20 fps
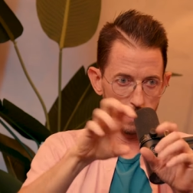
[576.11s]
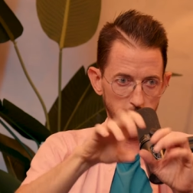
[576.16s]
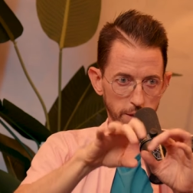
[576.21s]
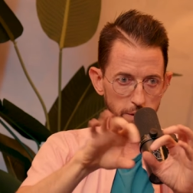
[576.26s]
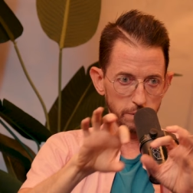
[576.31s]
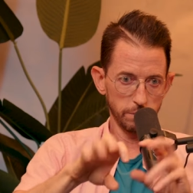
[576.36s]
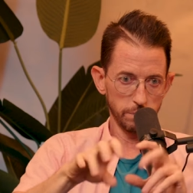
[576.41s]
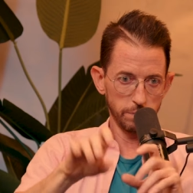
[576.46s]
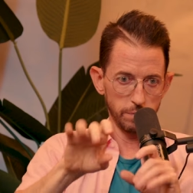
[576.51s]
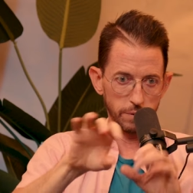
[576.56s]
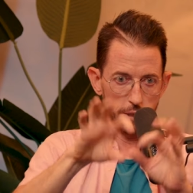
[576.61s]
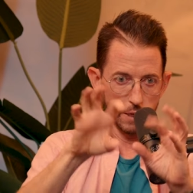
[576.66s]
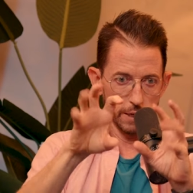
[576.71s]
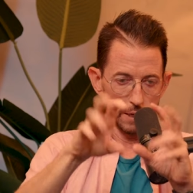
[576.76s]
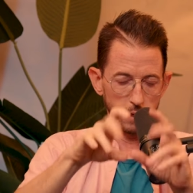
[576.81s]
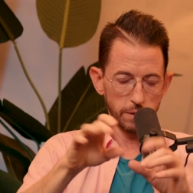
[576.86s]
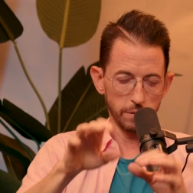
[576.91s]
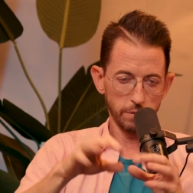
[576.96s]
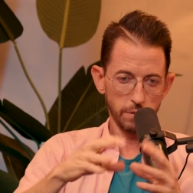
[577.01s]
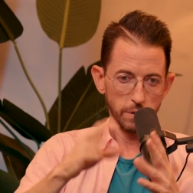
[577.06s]
the
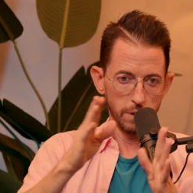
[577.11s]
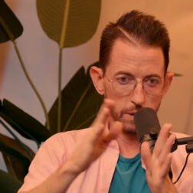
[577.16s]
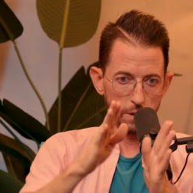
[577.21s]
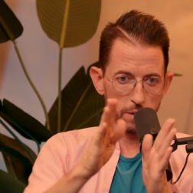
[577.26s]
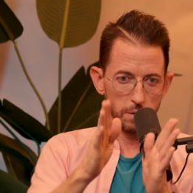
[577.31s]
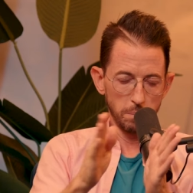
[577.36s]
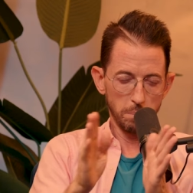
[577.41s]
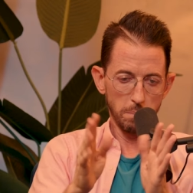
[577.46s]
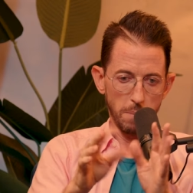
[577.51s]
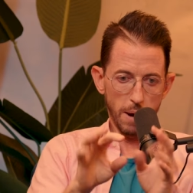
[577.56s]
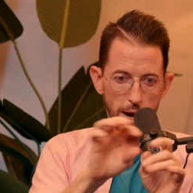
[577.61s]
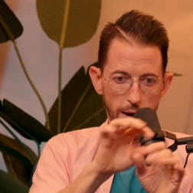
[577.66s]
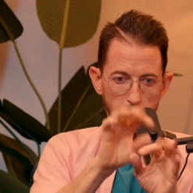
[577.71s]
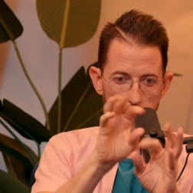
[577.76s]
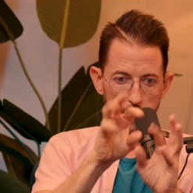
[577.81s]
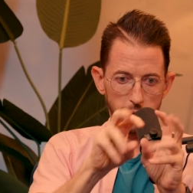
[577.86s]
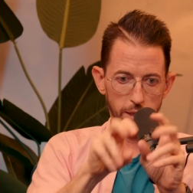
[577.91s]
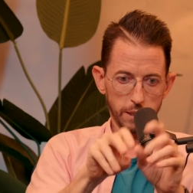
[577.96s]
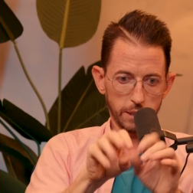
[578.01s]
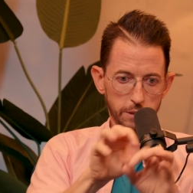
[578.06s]
the my
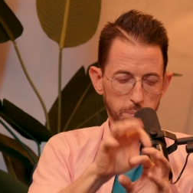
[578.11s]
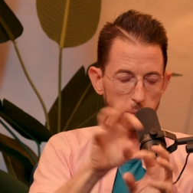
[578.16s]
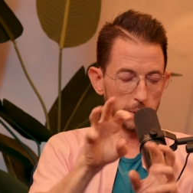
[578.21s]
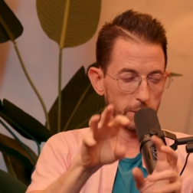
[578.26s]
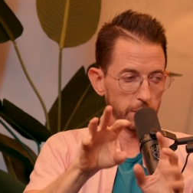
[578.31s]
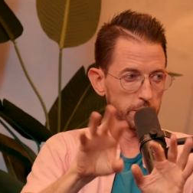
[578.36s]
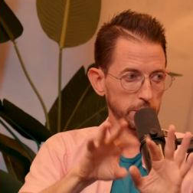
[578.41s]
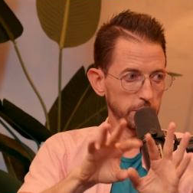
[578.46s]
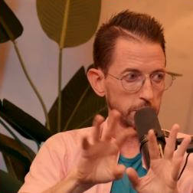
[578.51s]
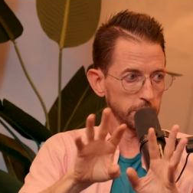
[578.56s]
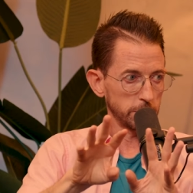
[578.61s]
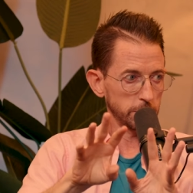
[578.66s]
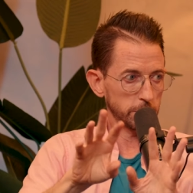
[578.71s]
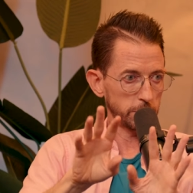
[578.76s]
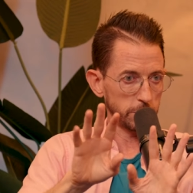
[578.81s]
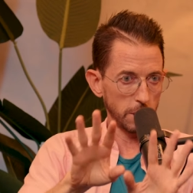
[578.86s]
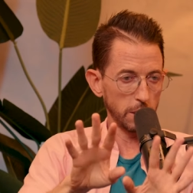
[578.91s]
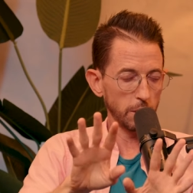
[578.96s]
experience is yeah.